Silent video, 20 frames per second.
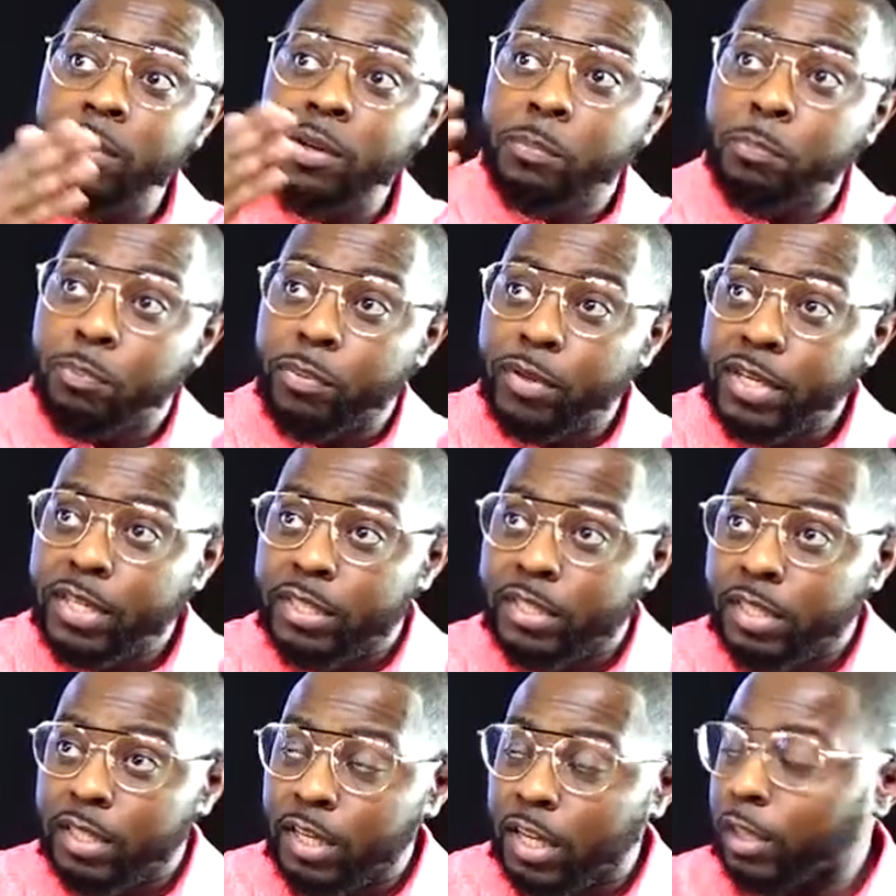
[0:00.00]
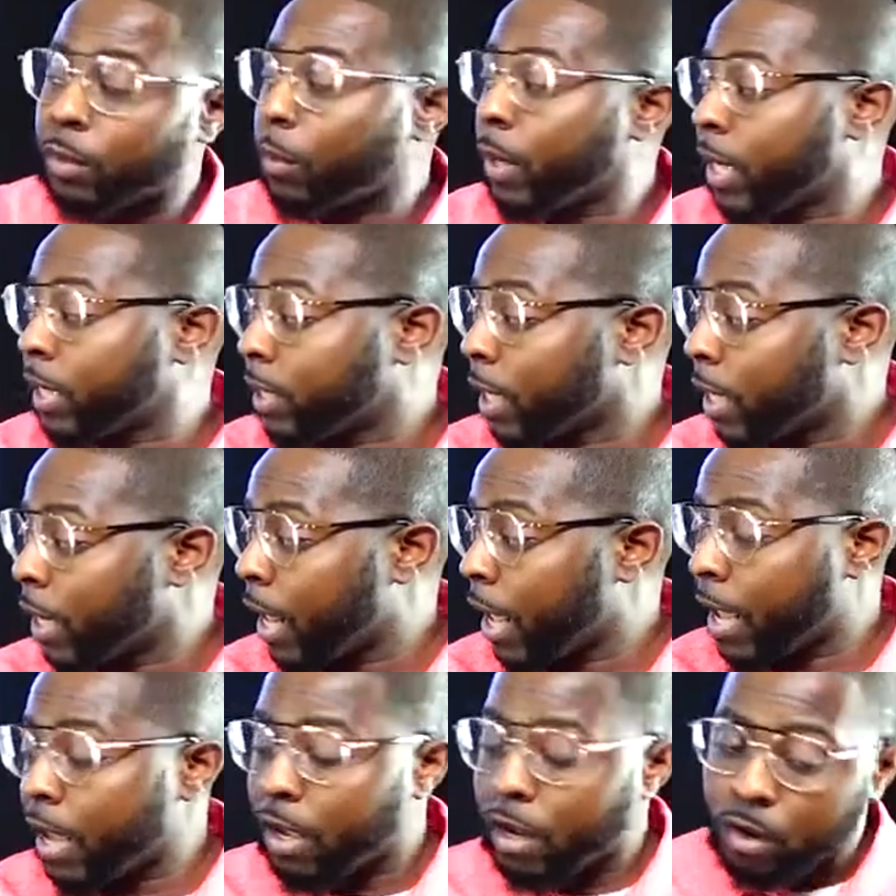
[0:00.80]
of priests. Another way to say
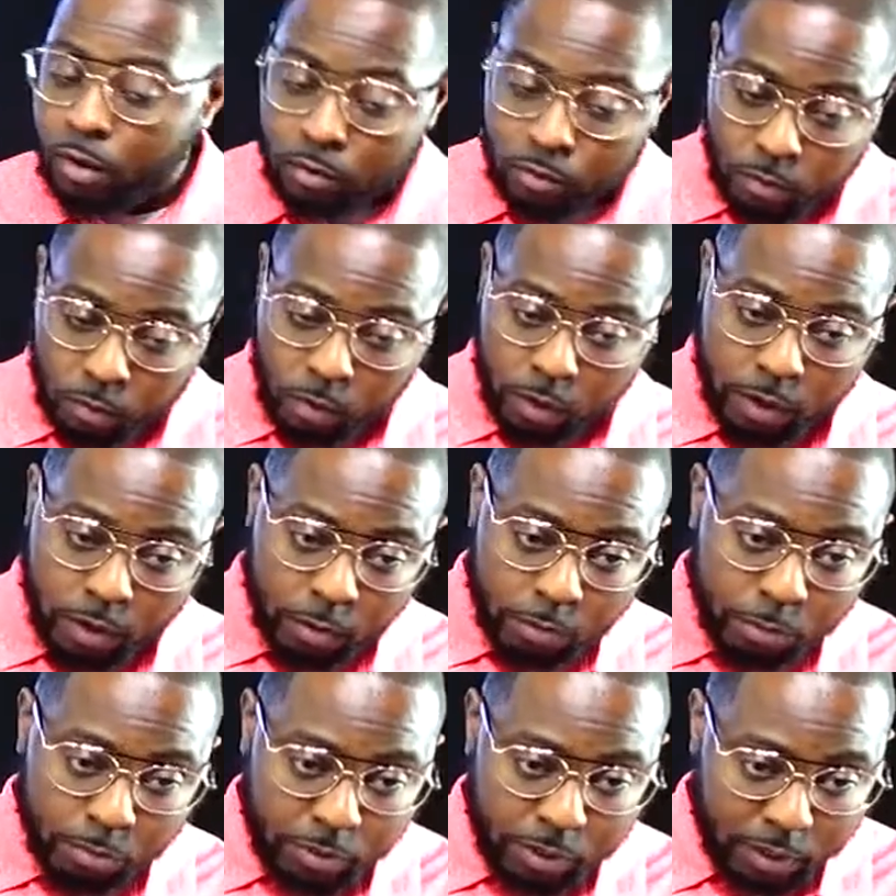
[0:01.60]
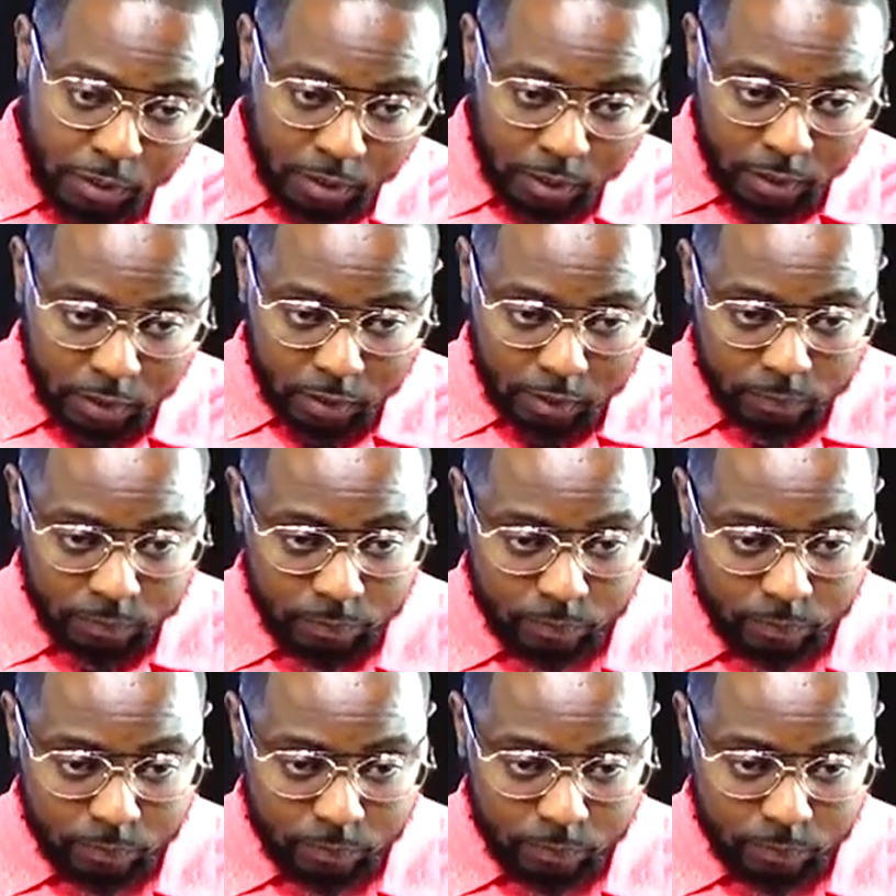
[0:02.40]
that, royal priesthood.